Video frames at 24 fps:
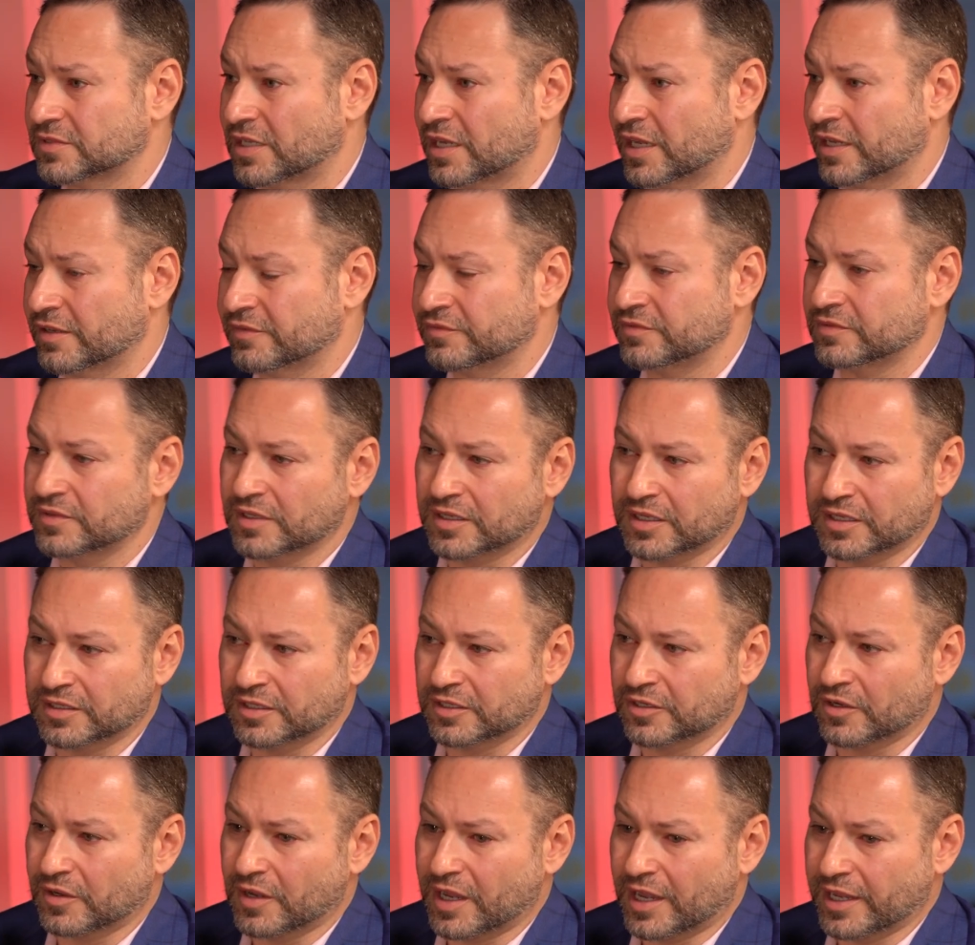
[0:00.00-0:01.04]
I
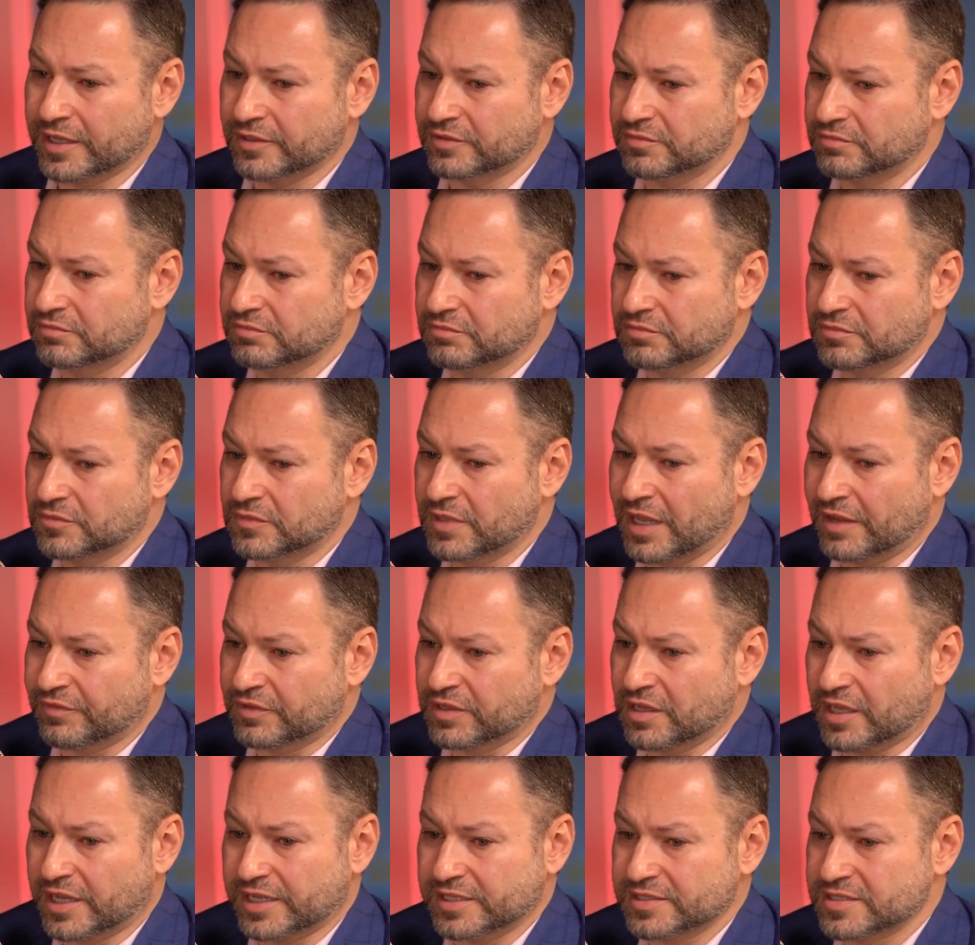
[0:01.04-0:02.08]
have
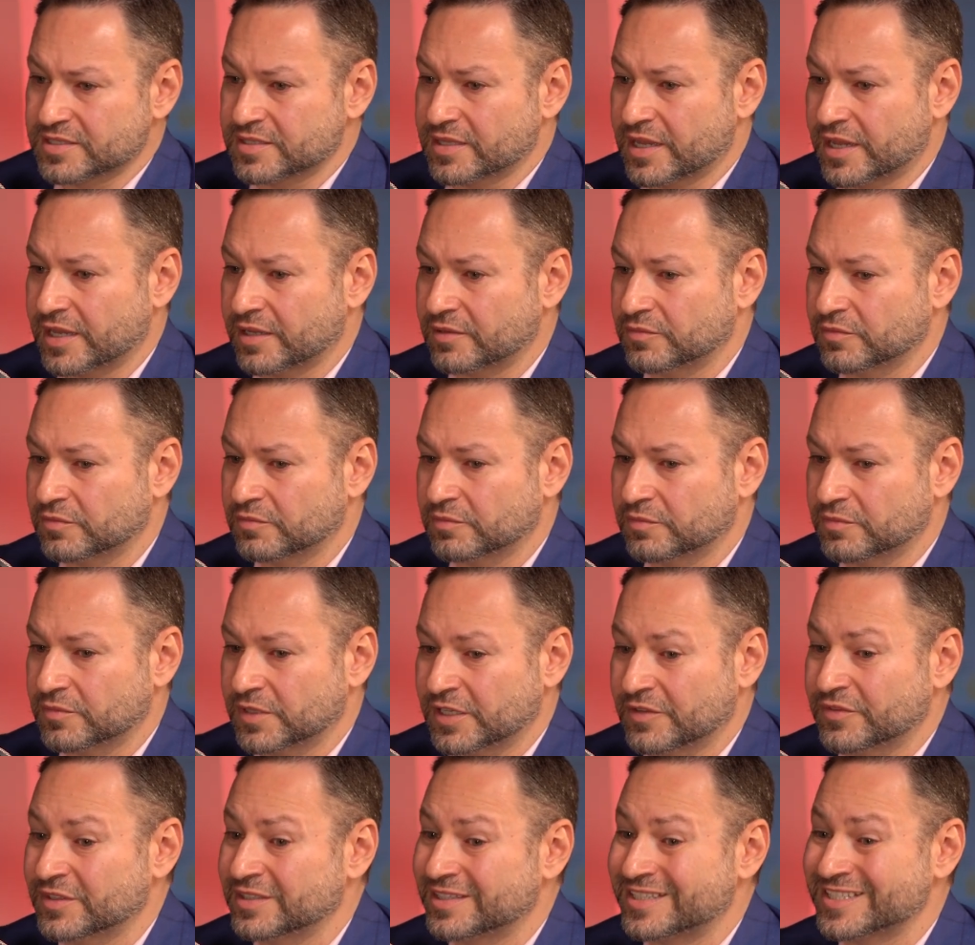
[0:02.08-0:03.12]
clients that
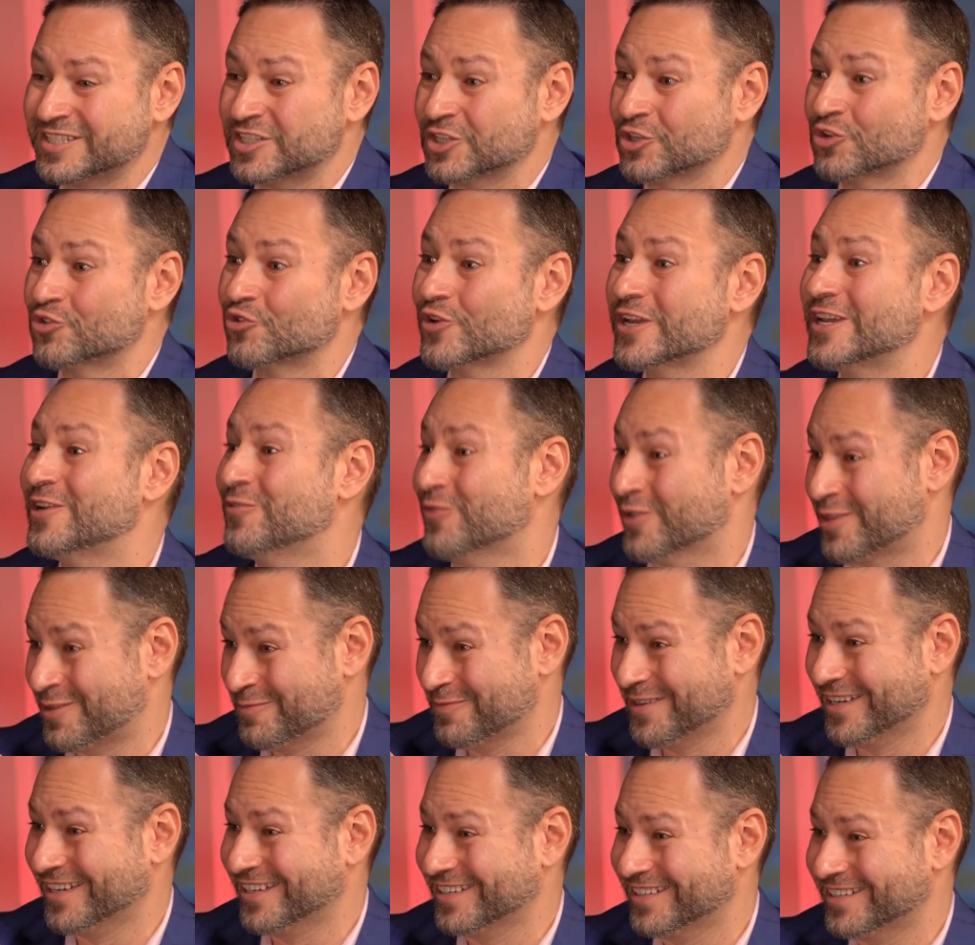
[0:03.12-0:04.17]
even disagreed with
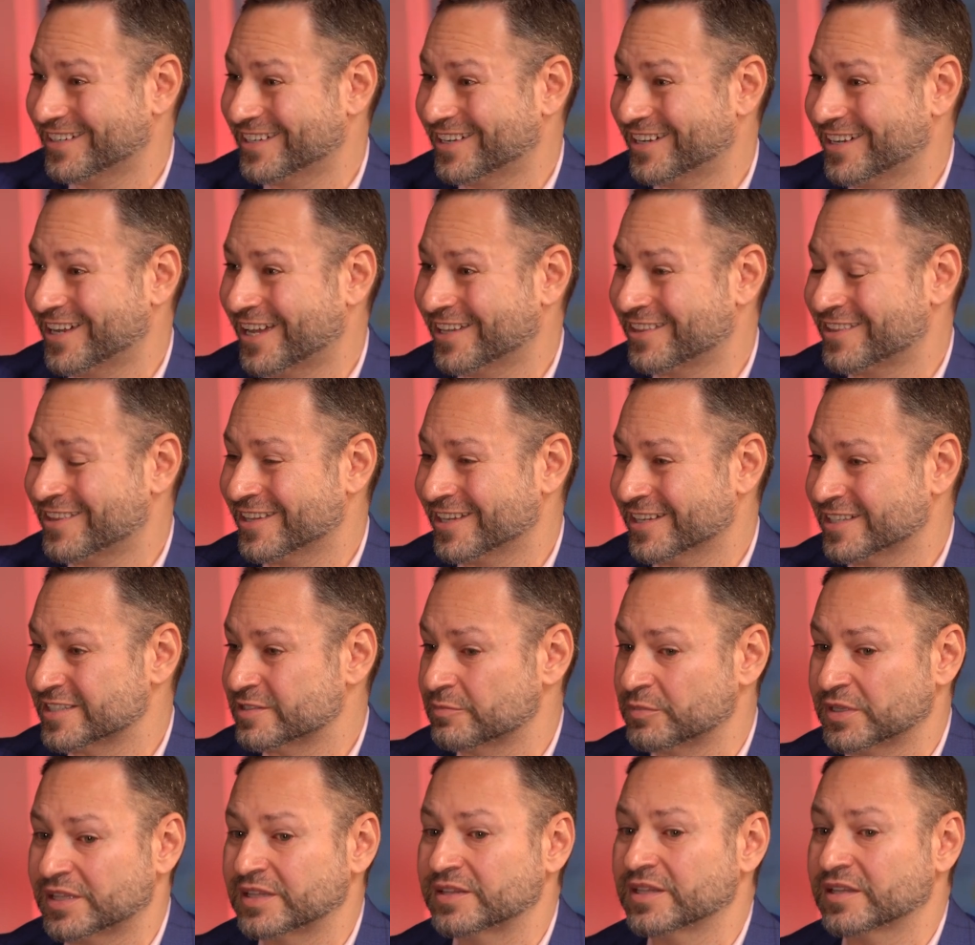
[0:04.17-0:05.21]
me at things,
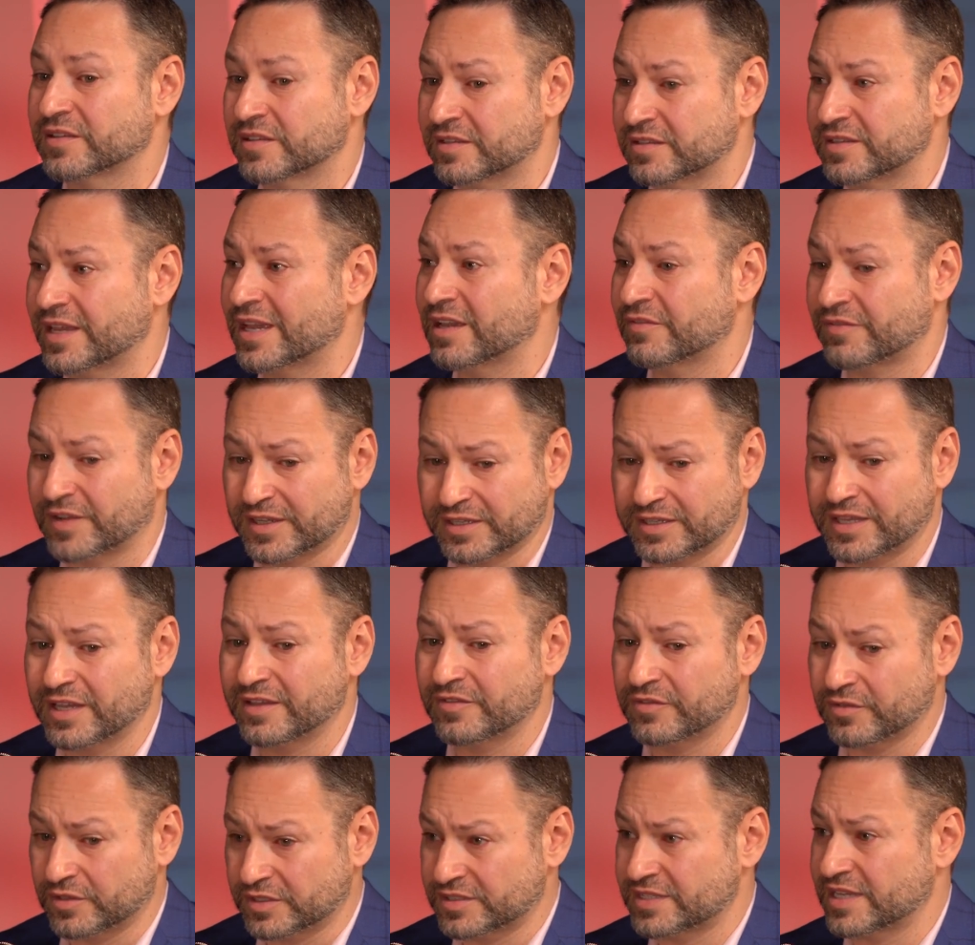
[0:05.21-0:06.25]
but at the end of the day, if I
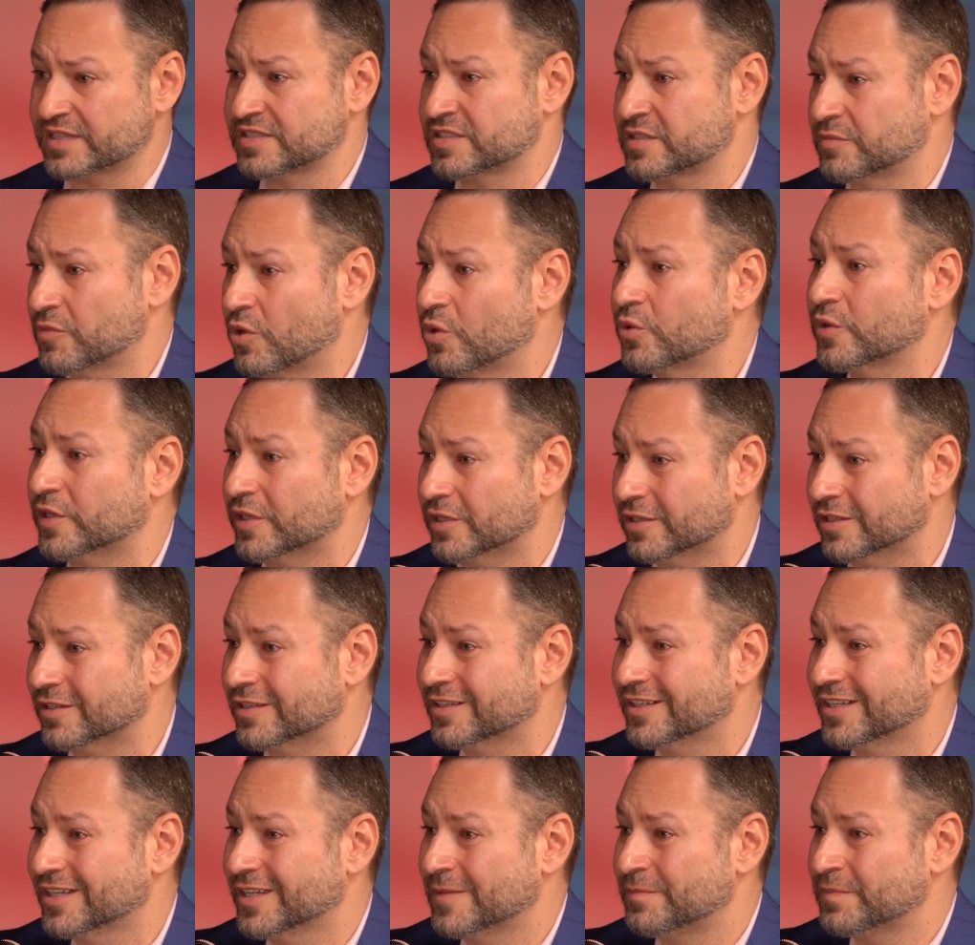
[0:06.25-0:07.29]
gave you a testimonial,
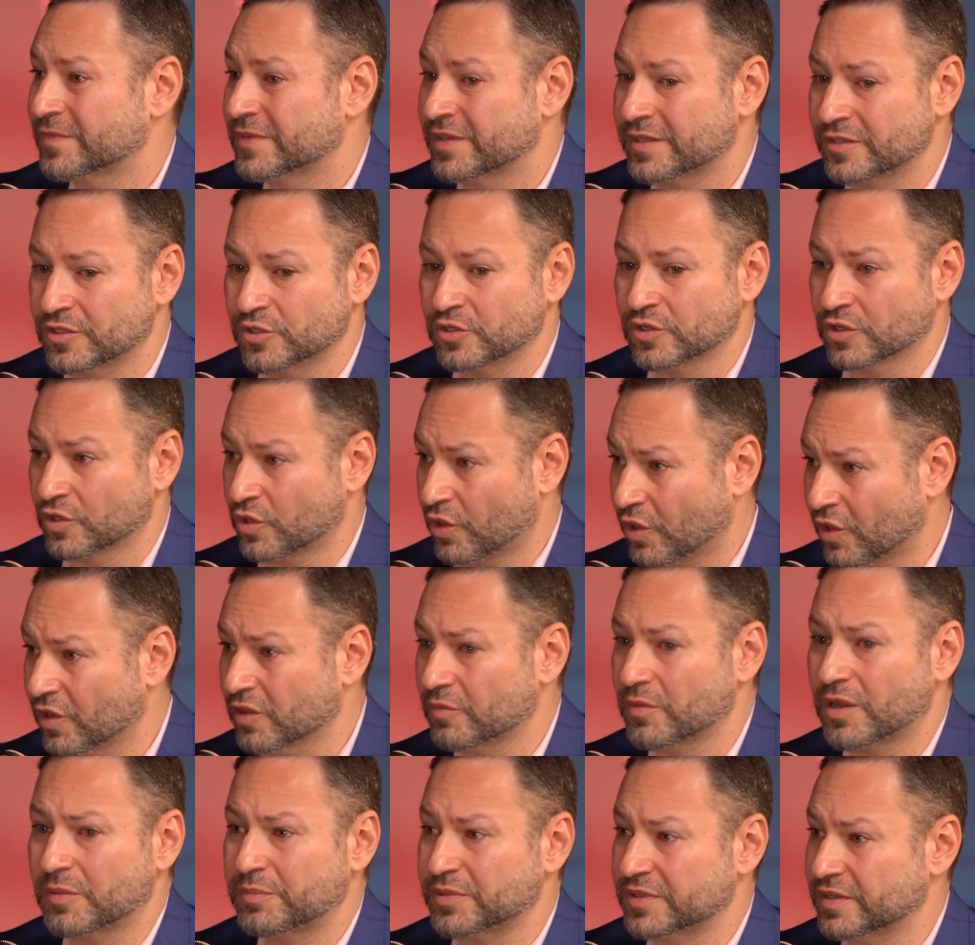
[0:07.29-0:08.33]
you can call
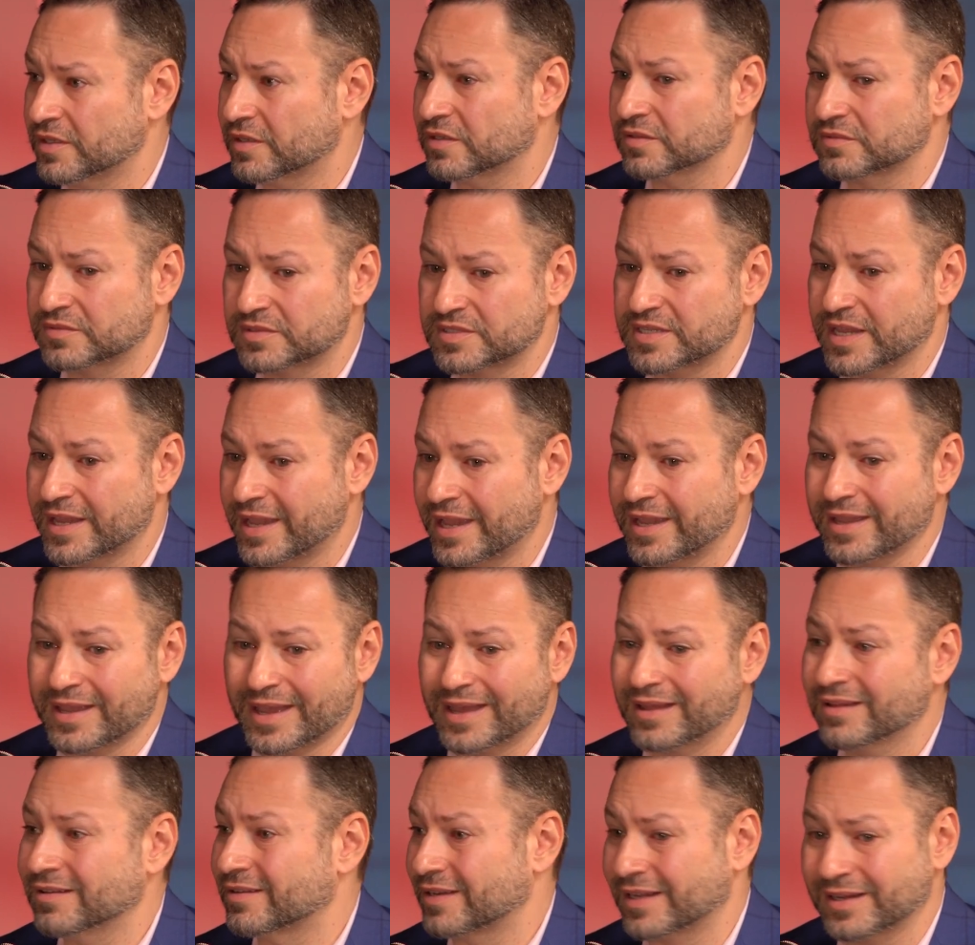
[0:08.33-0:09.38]
them up and they'll say, "Hey,
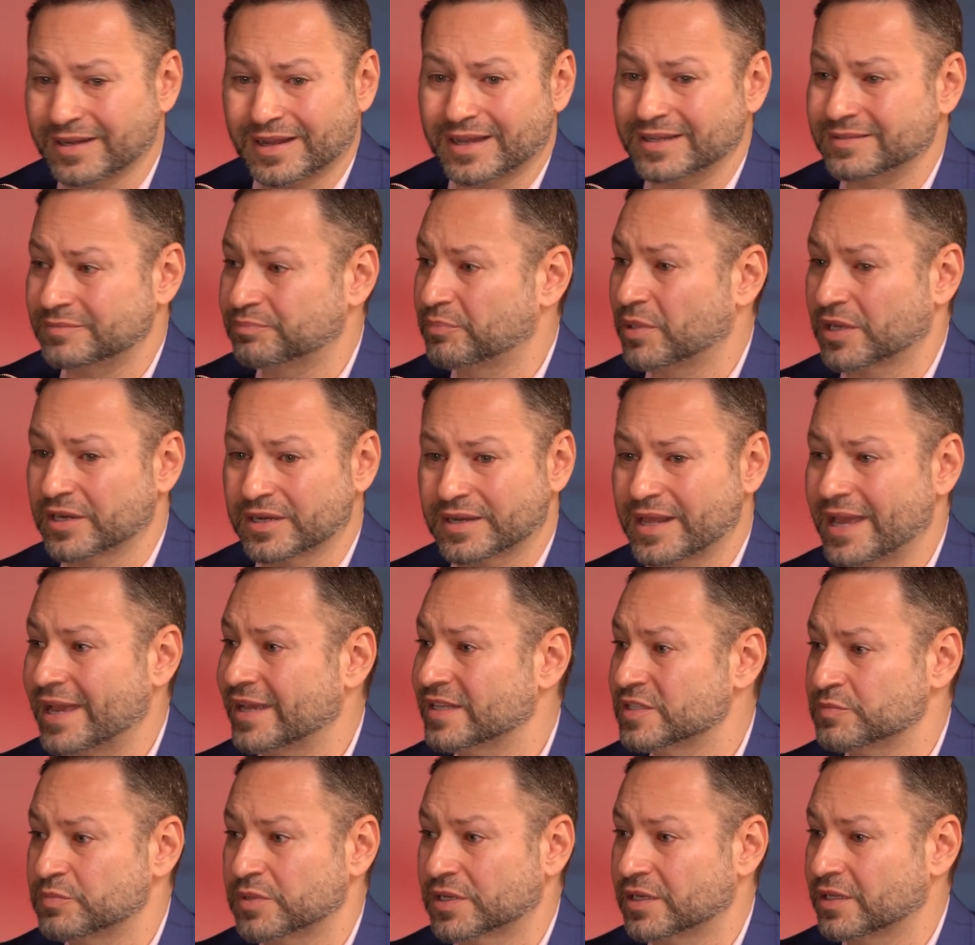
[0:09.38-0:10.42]
Allan, I butted
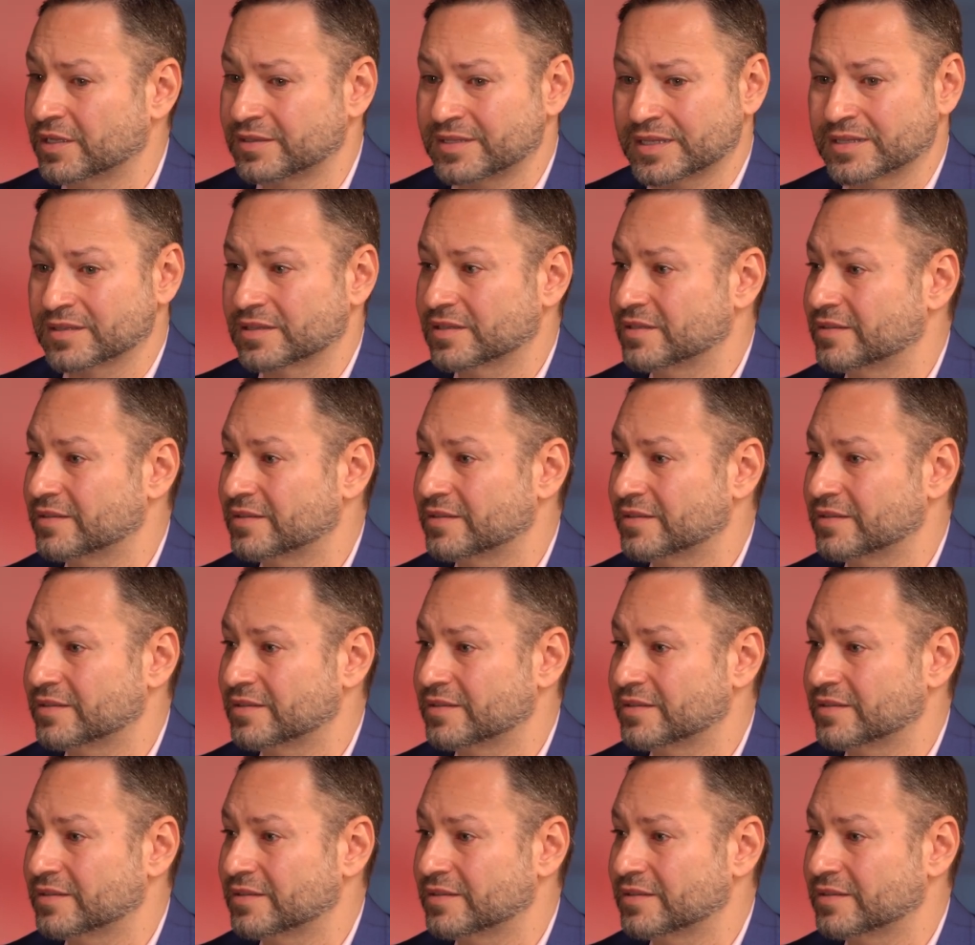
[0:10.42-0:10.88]
heads, but at the end of